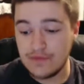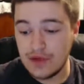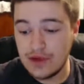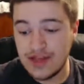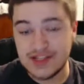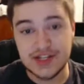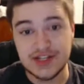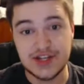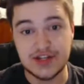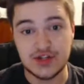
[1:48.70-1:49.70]
He
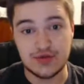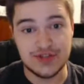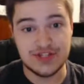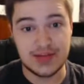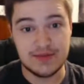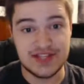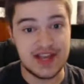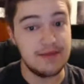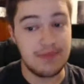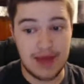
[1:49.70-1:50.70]
says he destroyed Sami
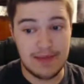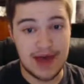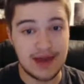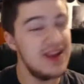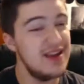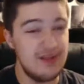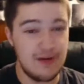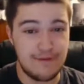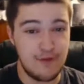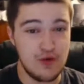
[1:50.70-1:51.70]
Zayn at Payback.
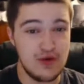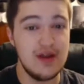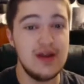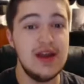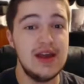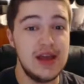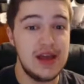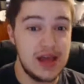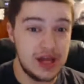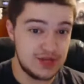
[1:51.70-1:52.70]
Therefore,
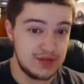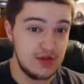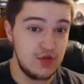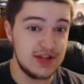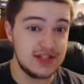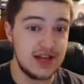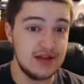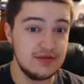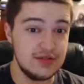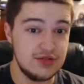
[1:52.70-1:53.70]
he should be the one
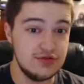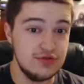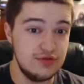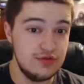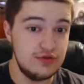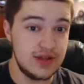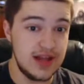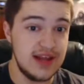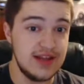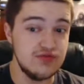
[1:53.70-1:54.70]
entitled to
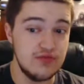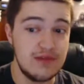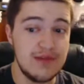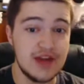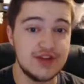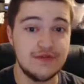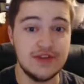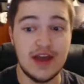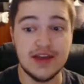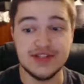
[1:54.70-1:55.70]
get his rematch for
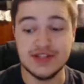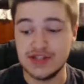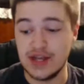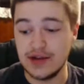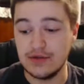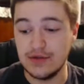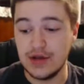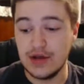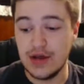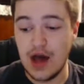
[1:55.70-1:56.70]
the IC title.
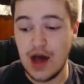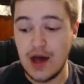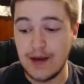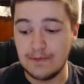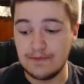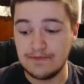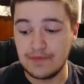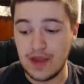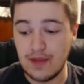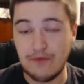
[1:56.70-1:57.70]
And
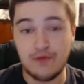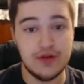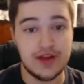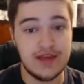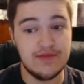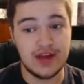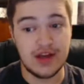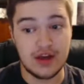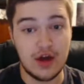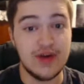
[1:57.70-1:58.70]
before they can even
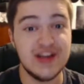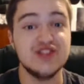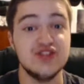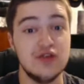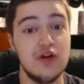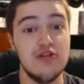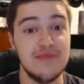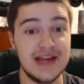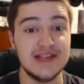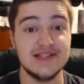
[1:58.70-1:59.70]
get going, Cesaro
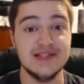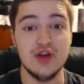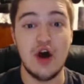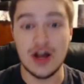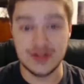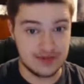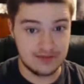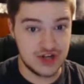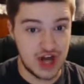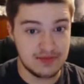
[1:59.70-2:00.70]
makes his
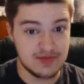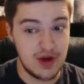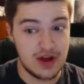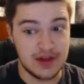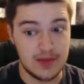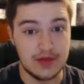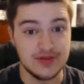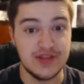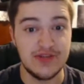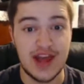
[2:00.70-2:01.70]
awesome James Bond
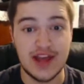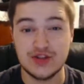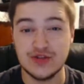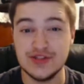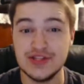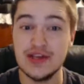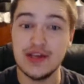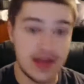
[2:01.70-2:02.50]
007 entrance.